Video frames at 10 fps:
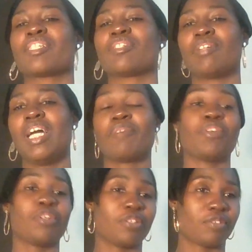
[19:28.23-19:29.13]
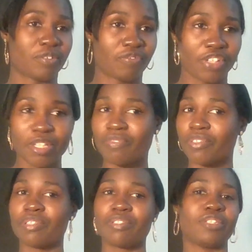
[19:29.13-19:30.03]
So if you're fearful
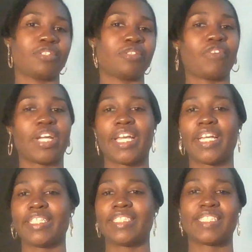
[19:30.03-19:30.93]
or you're afraid,